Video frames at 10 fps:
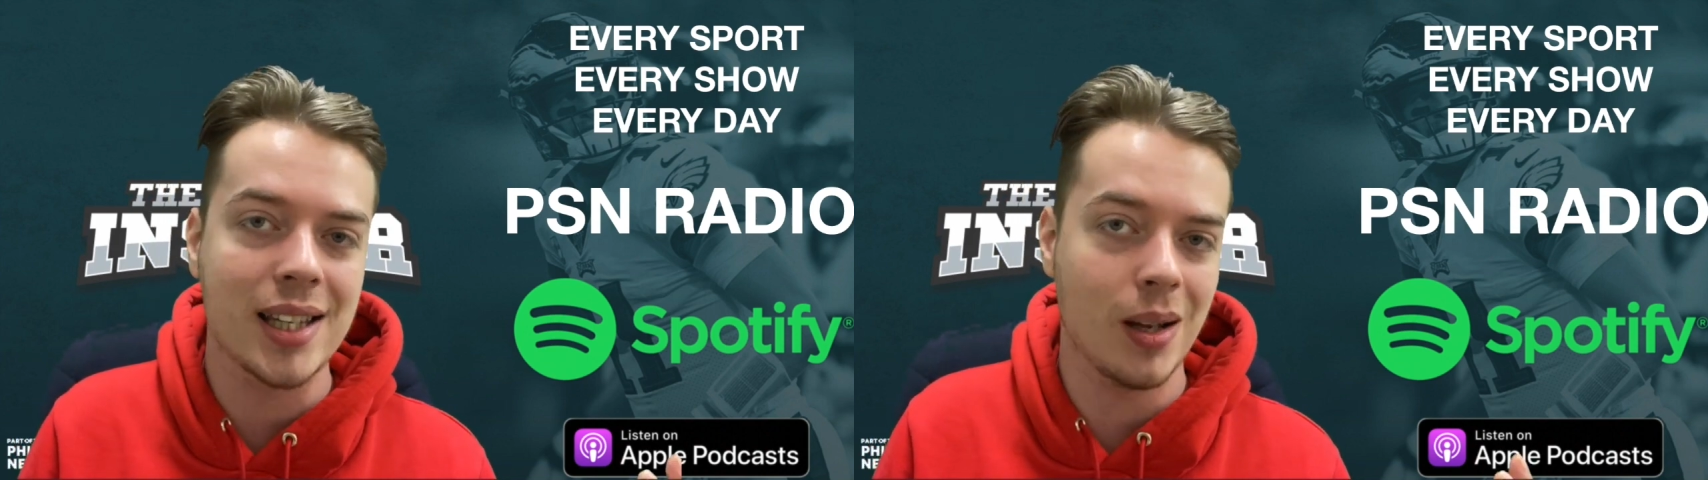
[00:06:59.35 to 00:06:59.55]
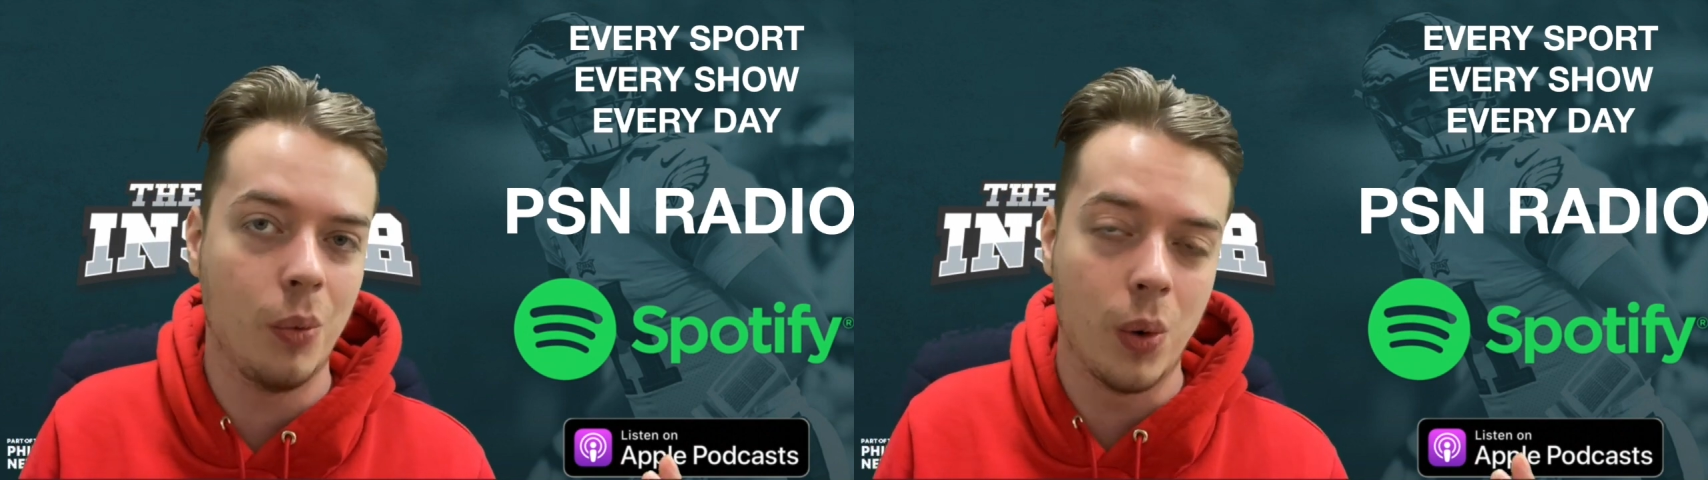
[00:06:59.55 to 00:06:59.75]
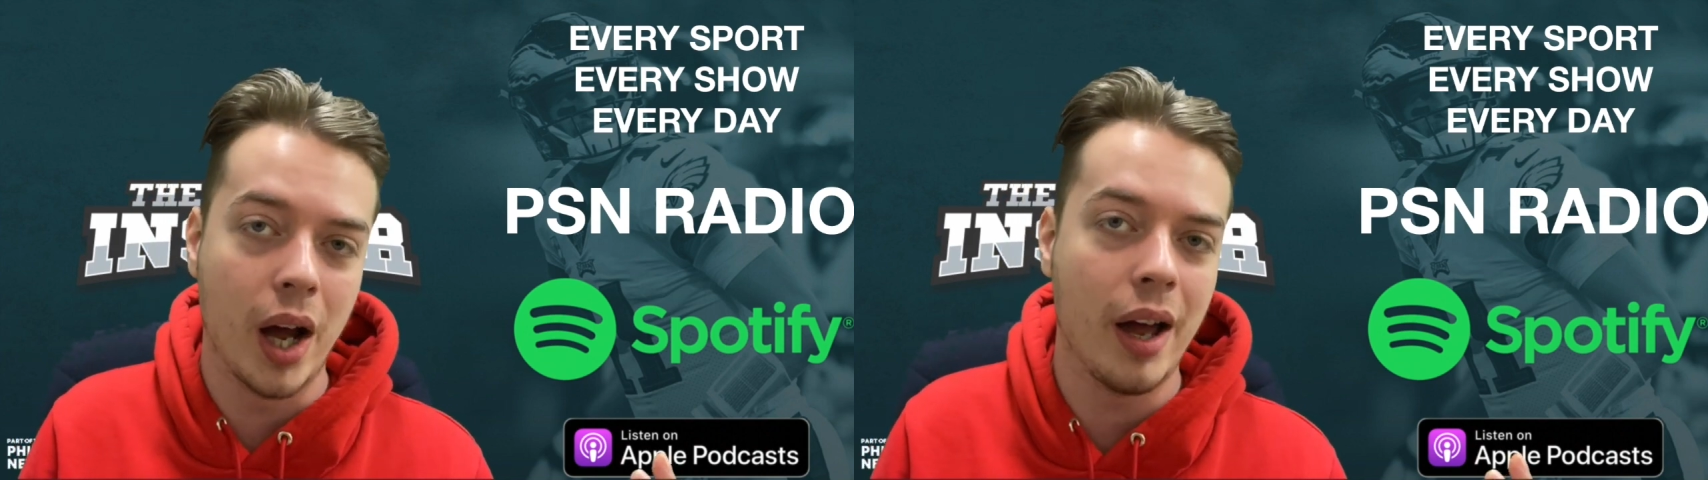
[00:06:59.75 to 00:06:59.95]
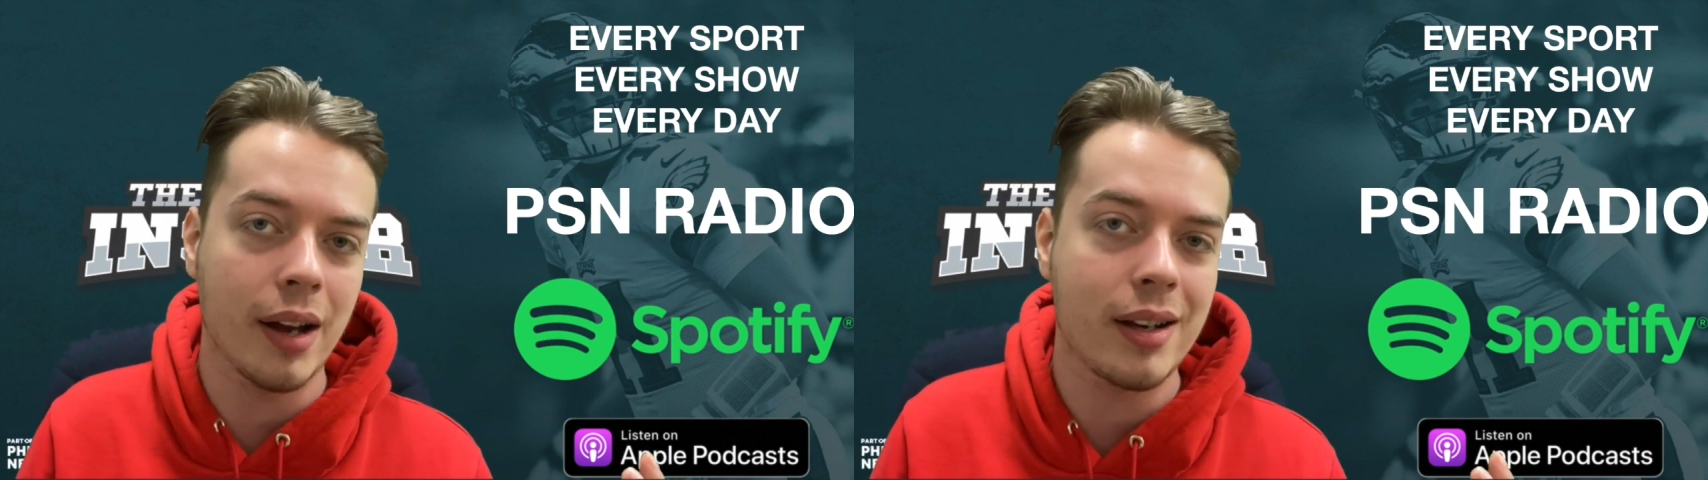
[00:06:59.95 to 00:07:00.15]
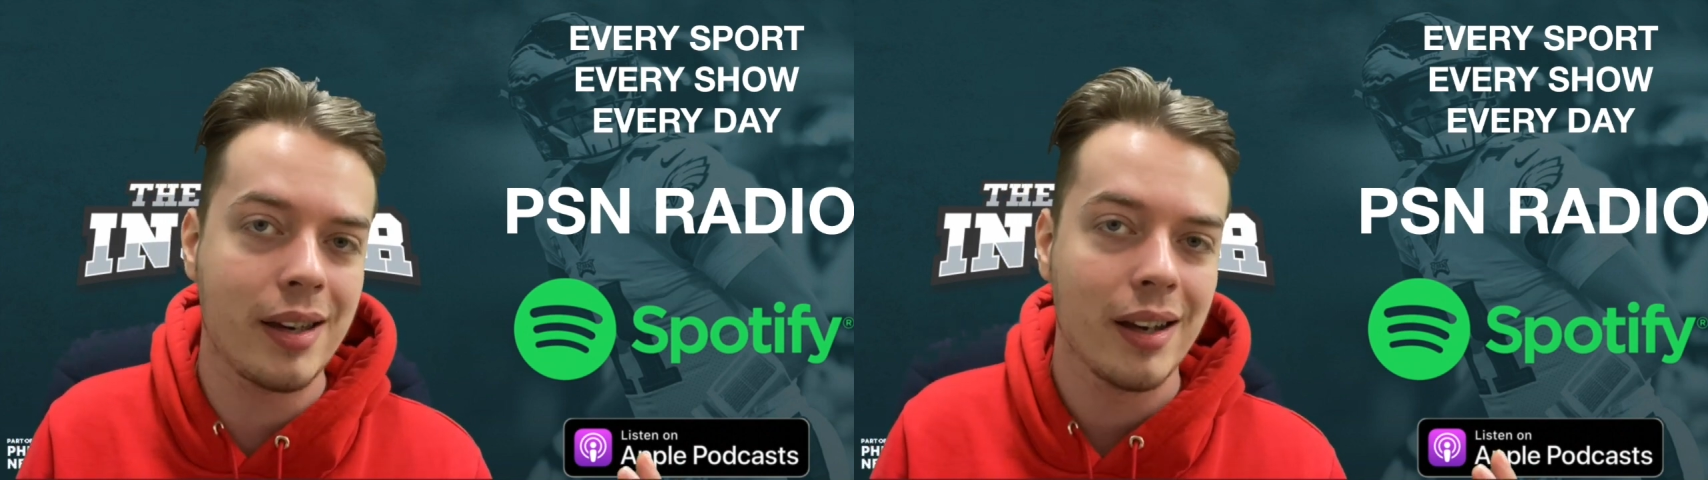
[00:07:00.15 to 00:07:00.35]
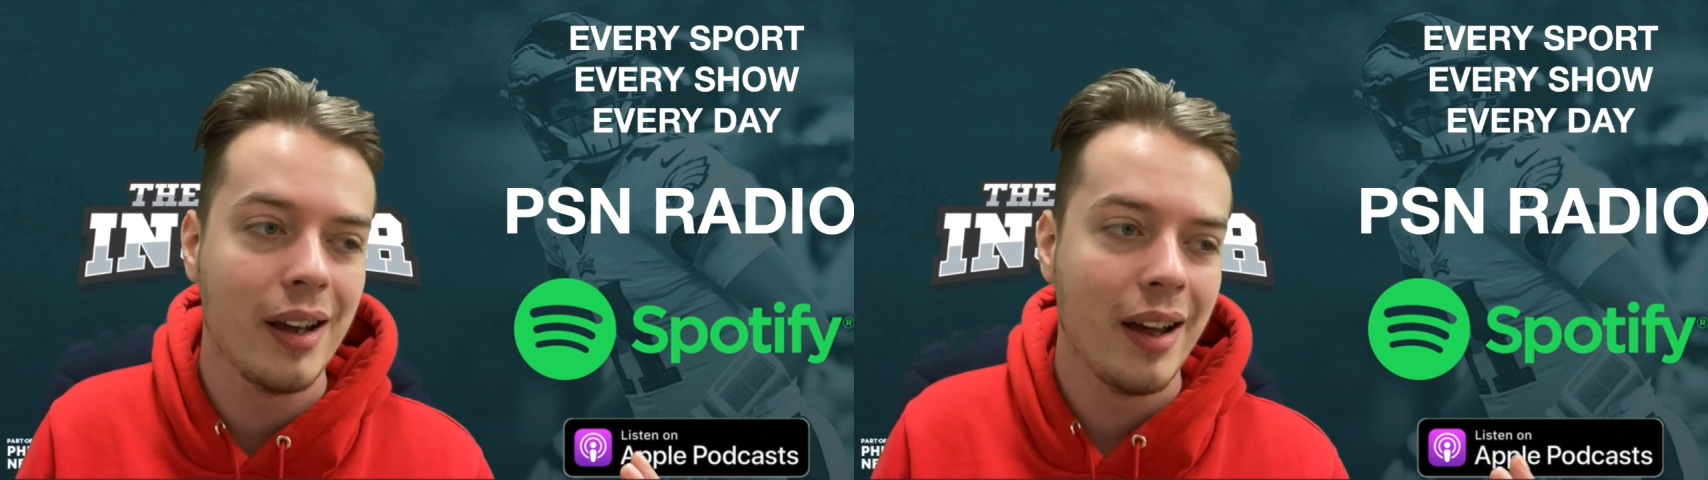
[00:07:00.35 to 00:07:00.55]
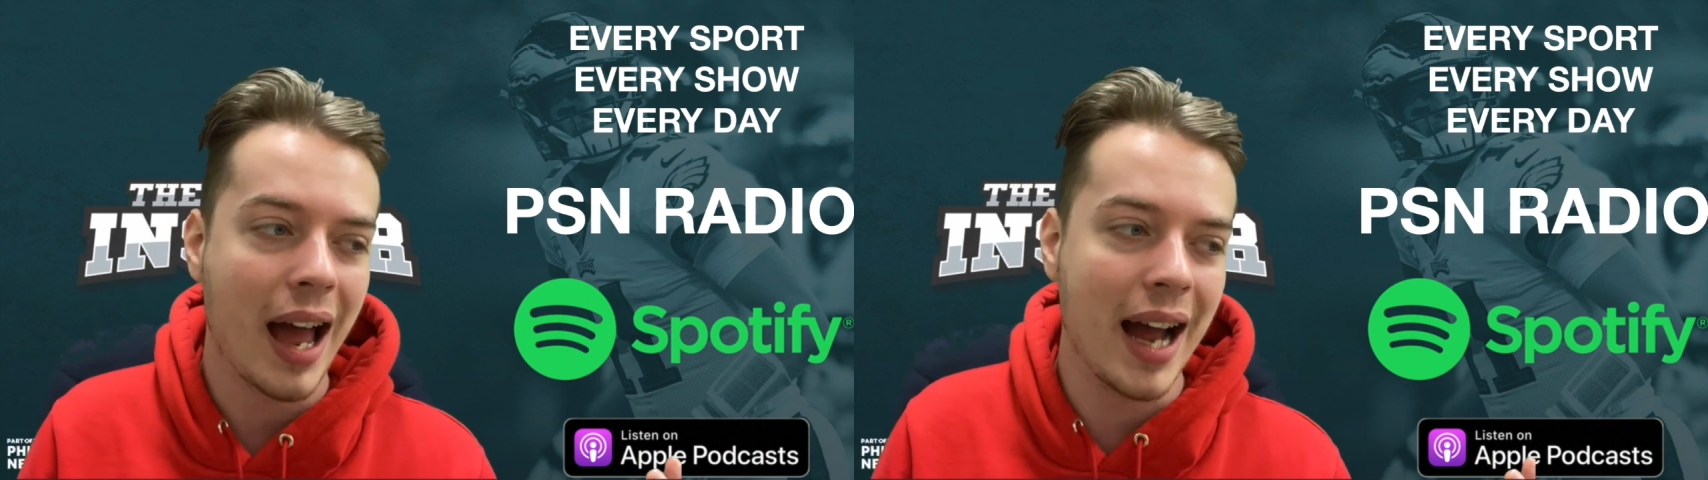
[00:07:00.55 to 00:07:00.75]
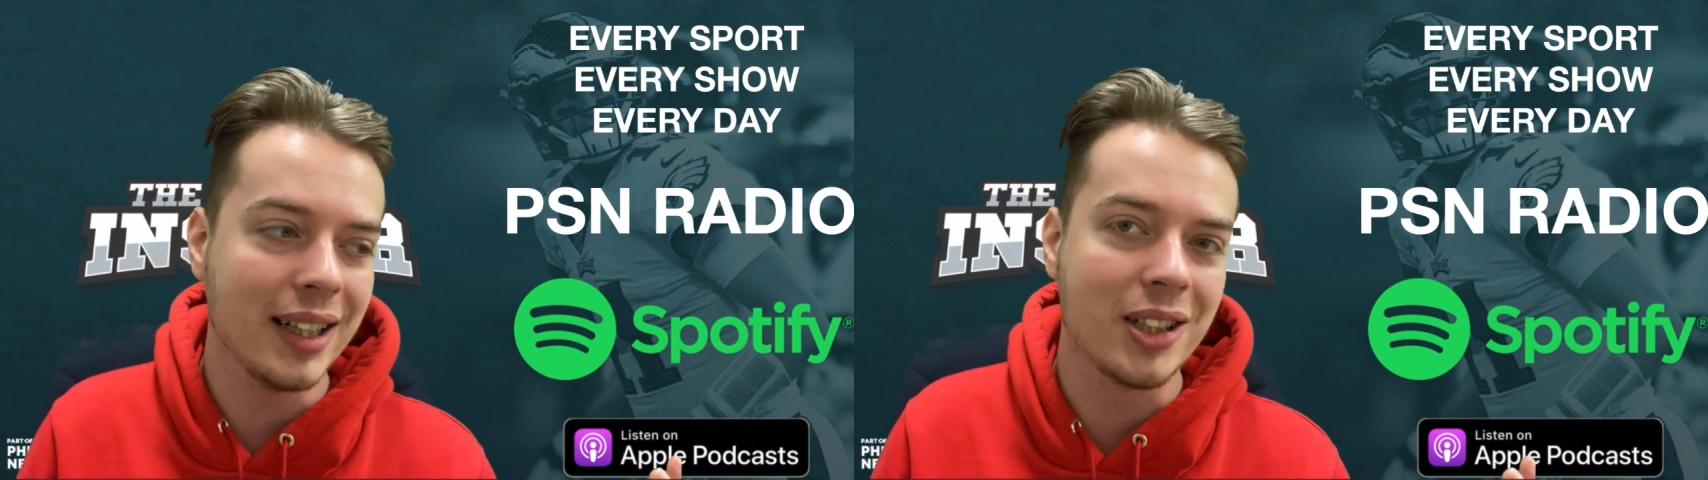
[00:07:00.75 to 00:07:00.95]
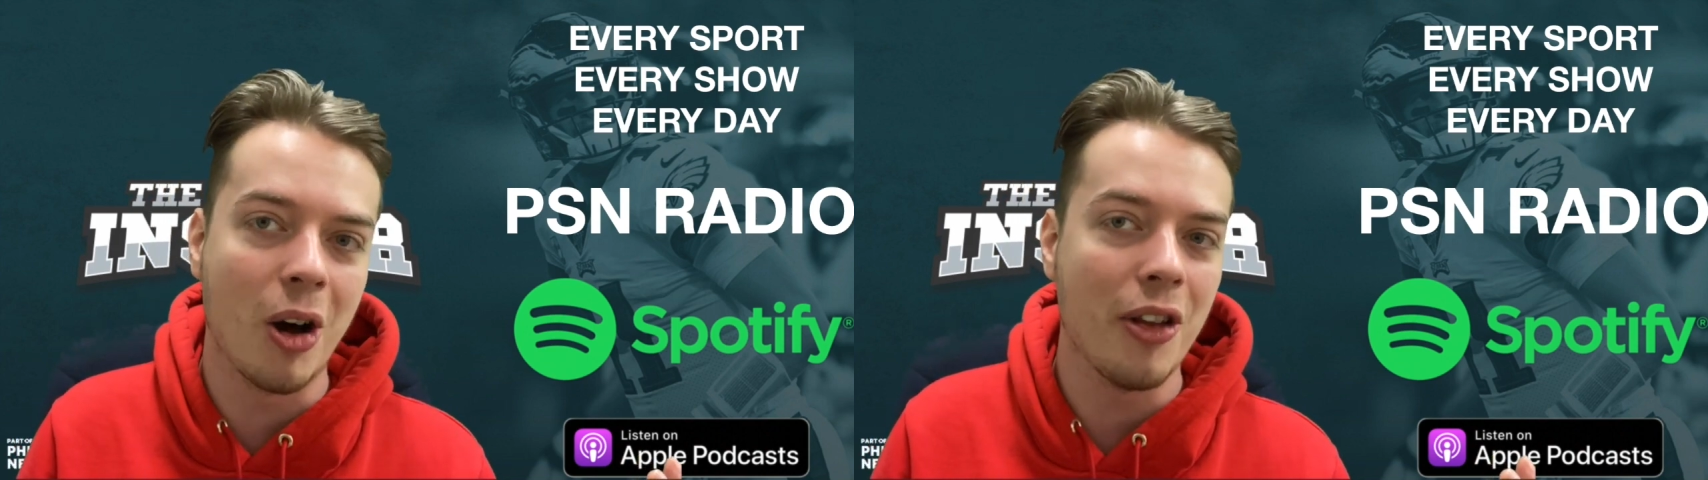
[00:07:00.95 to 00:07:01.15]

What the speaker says: that worked and got